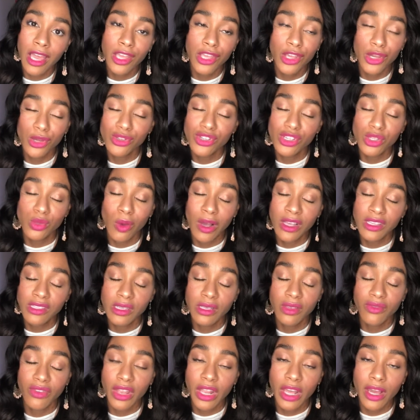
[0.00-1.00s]
and you just watched
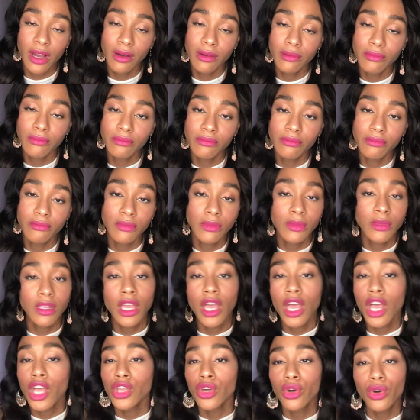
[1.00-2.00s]
this video,
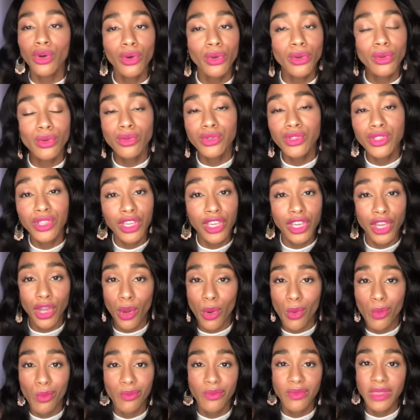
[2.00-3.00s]
kudos to
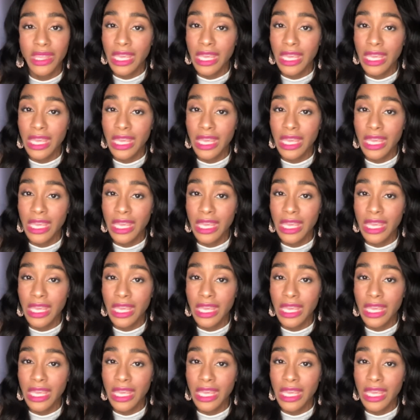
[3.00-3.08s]
you.